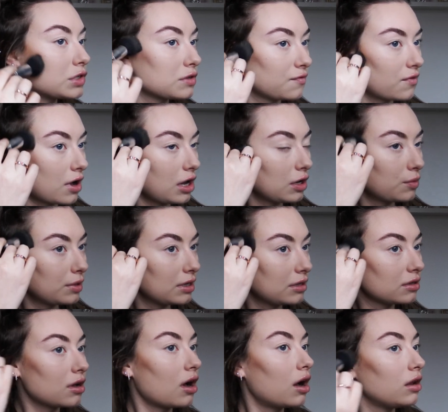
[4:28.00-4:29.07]
just
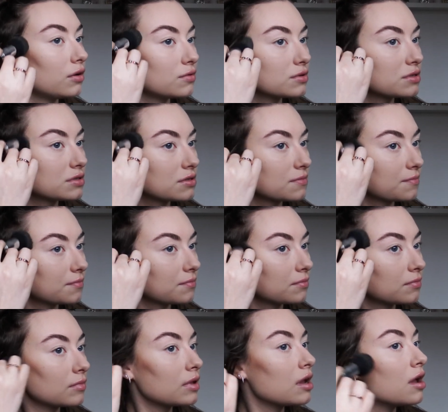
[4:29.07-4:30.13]
following the hollows
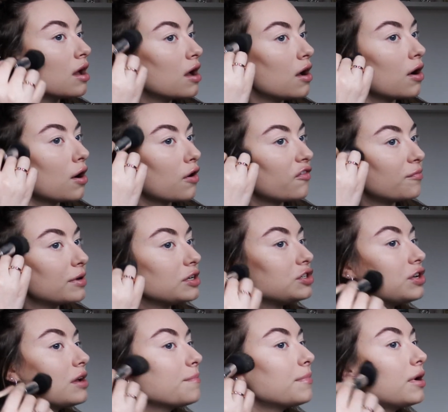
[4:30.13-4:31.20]
of my
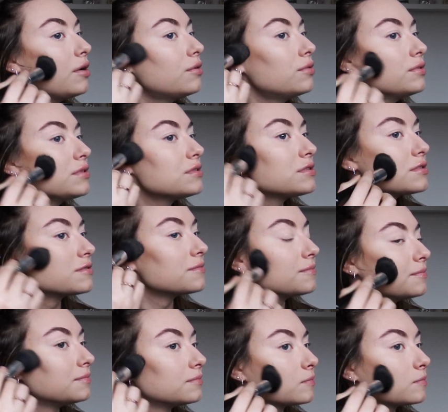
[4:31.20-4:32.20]
cheekbones.